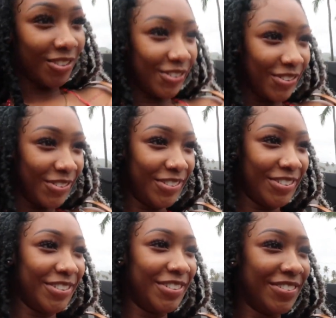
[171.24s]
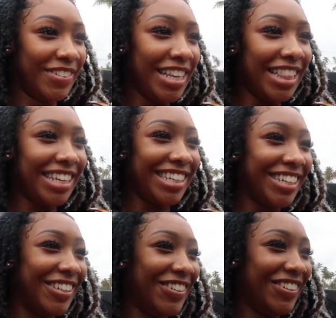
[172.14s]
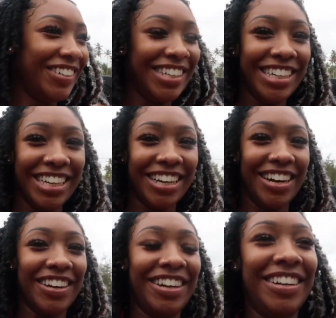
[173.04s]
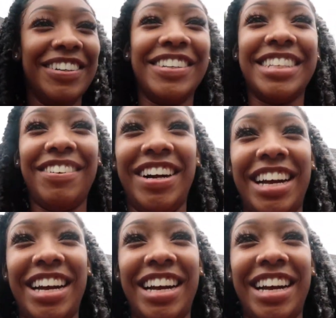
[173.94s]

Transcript: Oh, it look good. Hold on, cause I'm